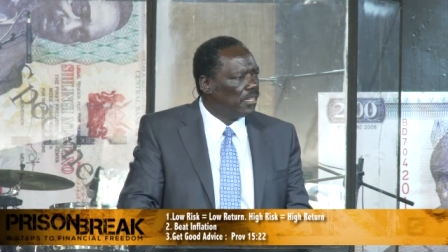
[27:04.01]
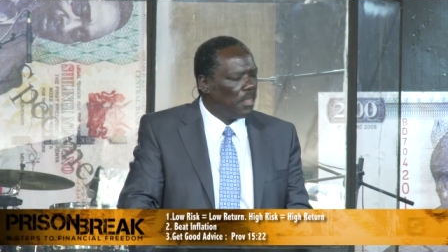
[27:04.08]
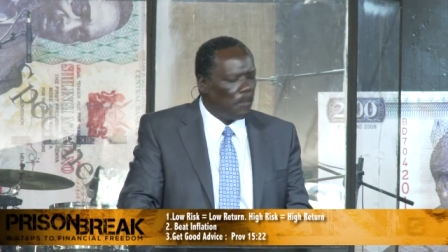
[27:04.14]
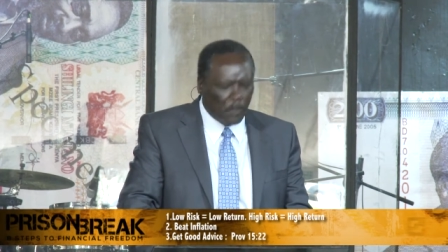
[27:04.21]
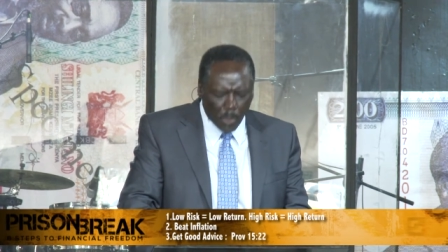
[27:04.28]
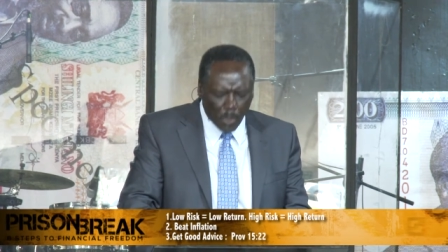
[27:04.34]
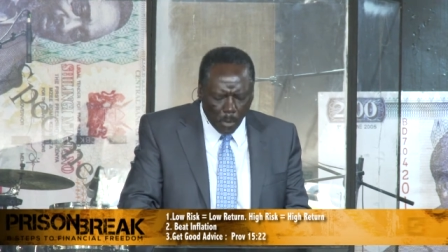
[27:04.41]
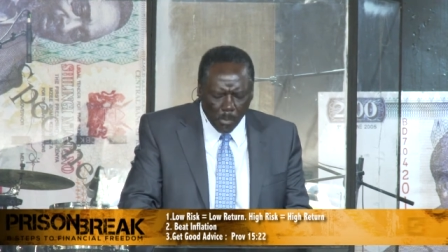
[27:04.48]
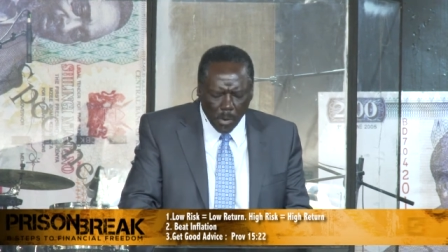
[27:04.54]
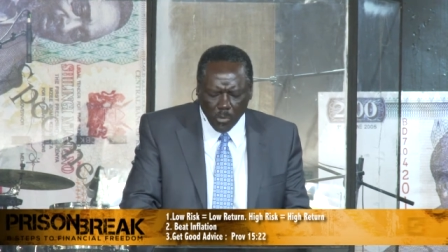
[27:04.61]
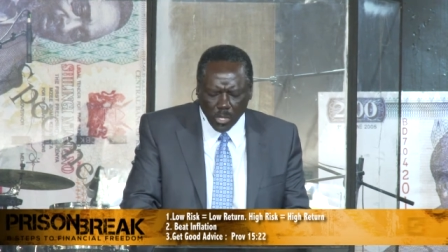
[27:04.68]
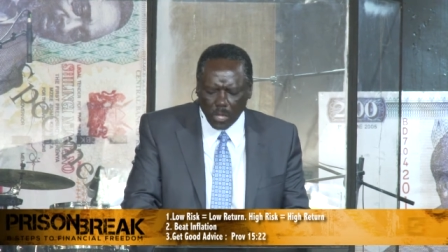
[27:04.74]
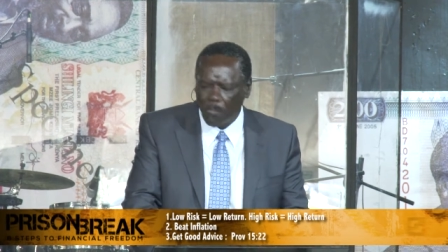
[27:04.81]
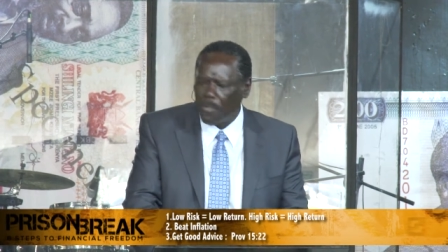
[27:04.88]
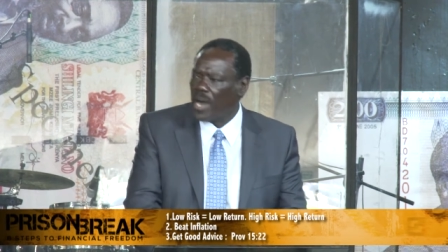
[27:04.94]
The problem
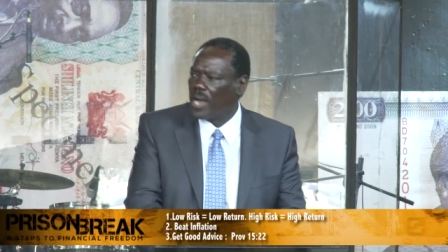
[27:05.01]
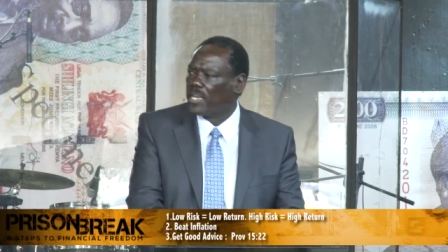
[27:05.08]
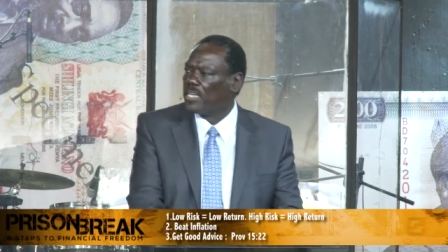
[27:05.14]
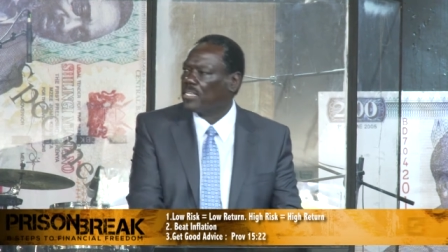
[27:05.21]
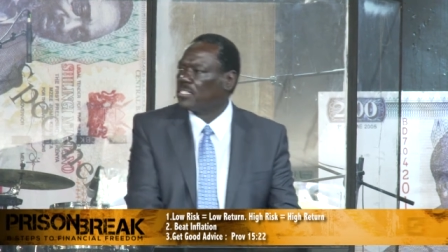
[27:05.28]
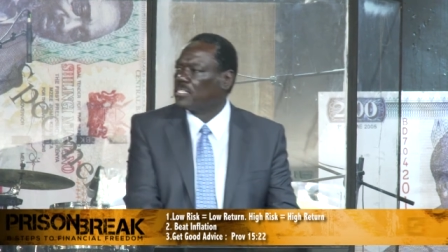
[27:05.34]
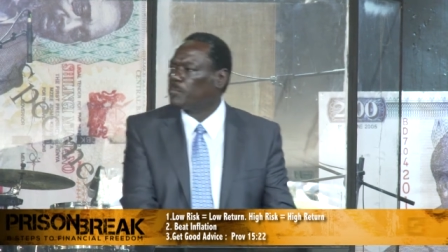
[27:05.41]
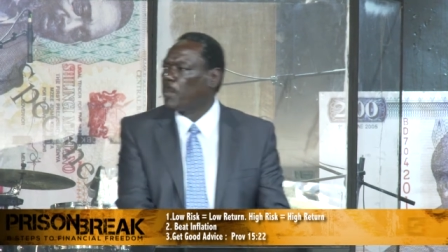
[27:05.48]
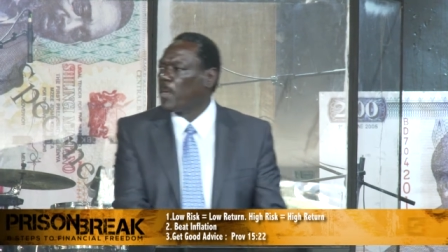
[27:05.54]
with the market is